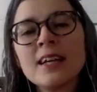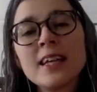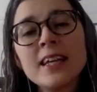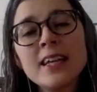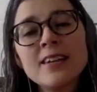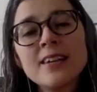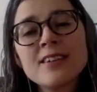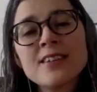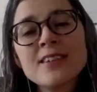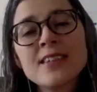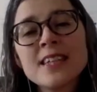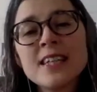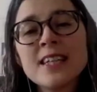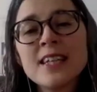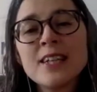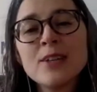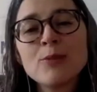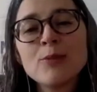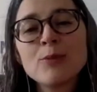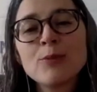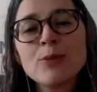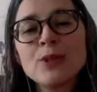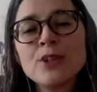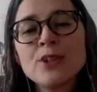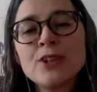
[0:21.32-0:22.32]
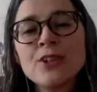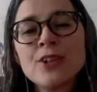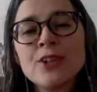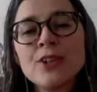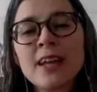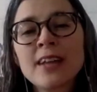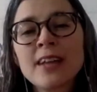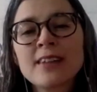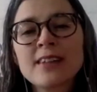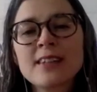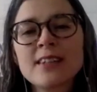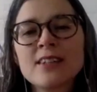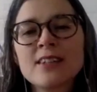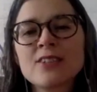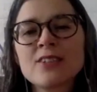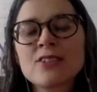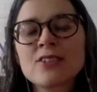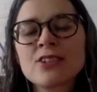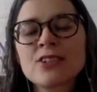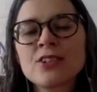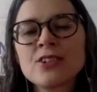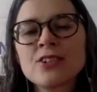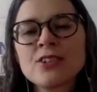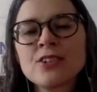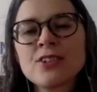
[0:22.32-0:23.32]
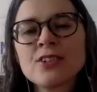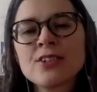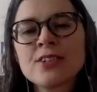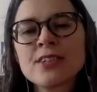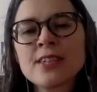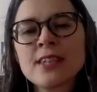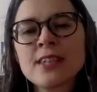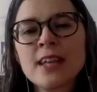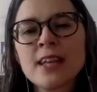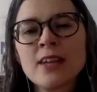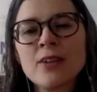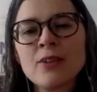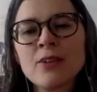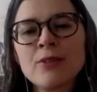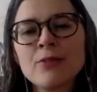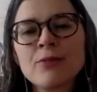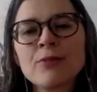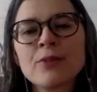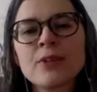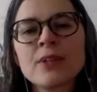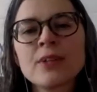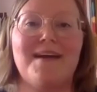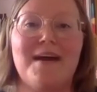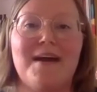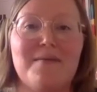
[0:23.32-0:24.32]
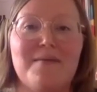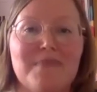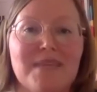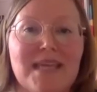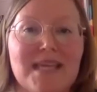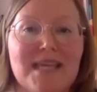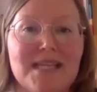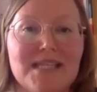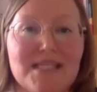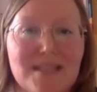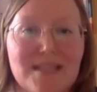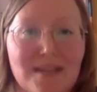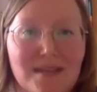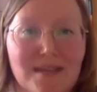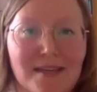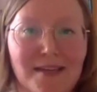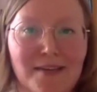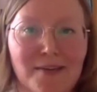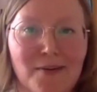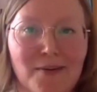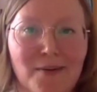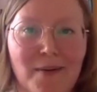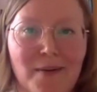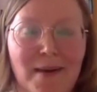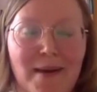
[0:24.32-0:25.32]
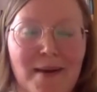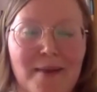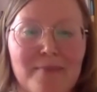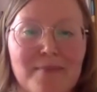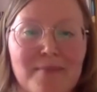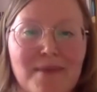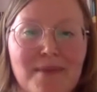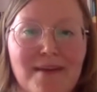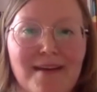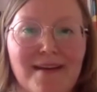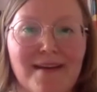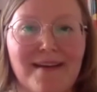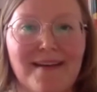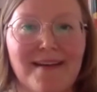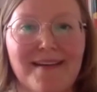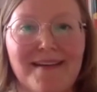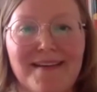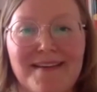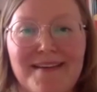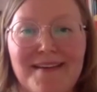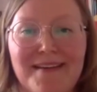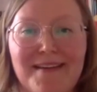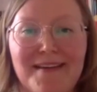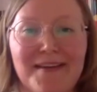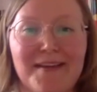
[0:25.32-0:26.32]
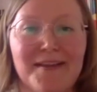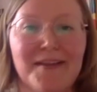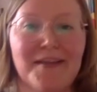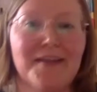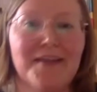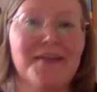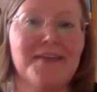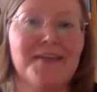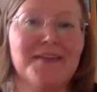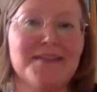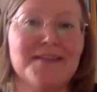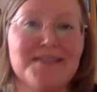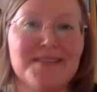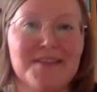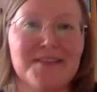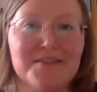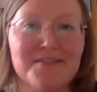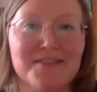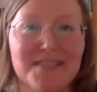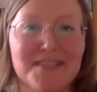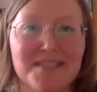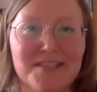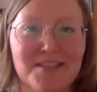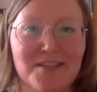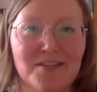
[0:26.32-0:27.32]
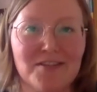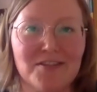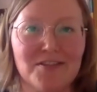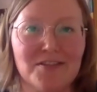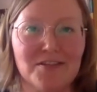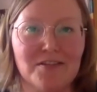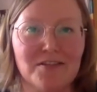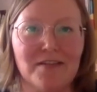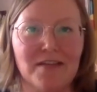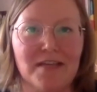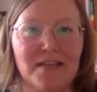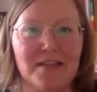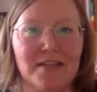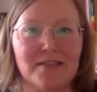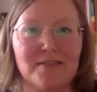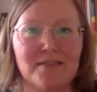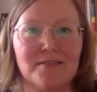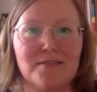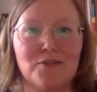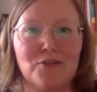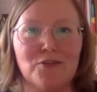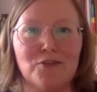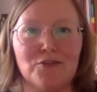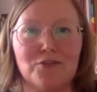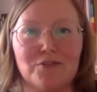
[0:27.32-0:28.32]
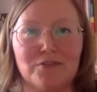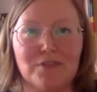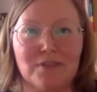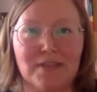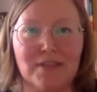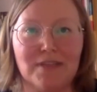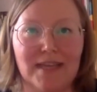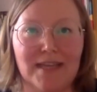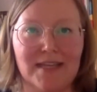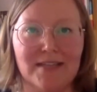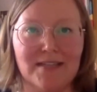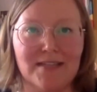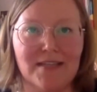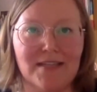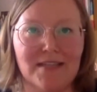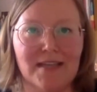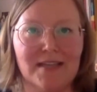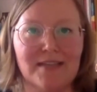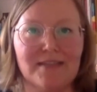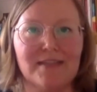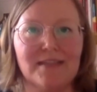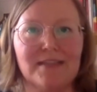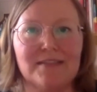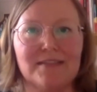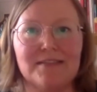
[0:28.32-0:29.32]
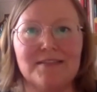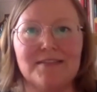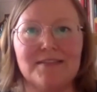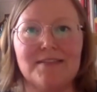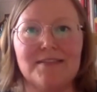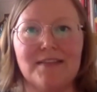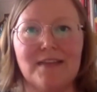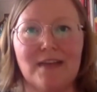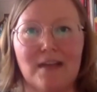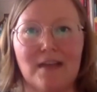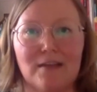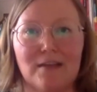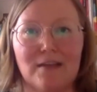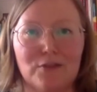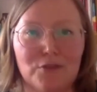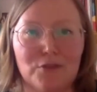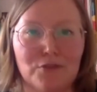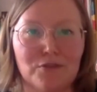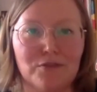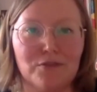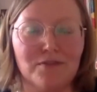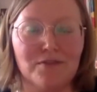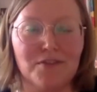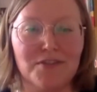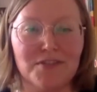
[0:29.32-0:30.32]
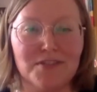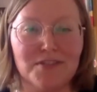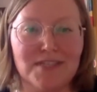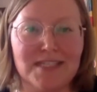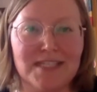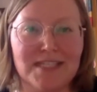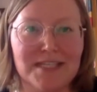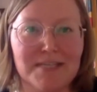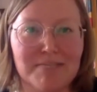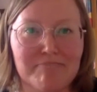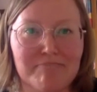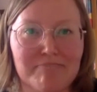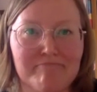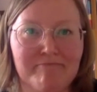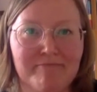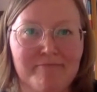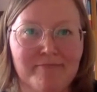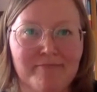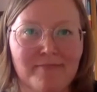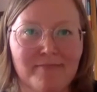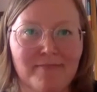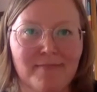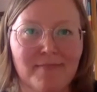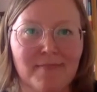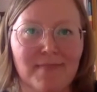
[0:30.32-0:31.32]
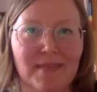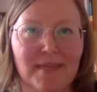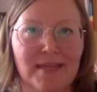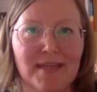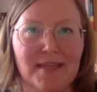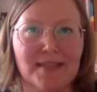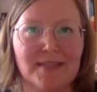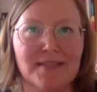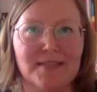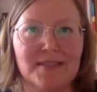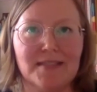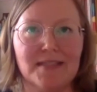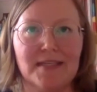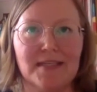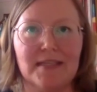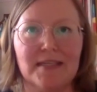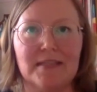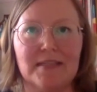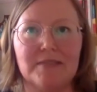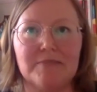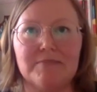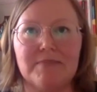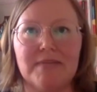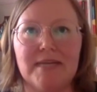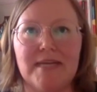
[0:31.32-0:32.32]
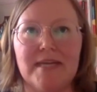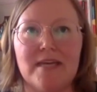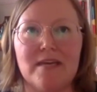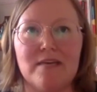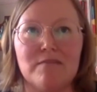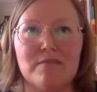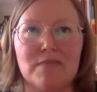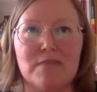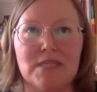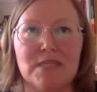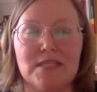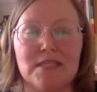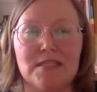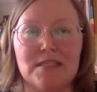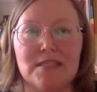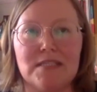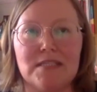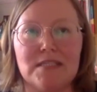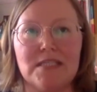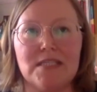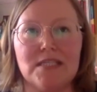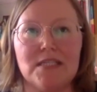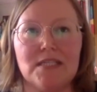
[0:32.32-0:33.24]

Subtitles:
Kirsi, would you like to introduce yourself? I'm Kirsi Hakio. I'm a design researcher and doctoral candidate at Aalto University. And I have been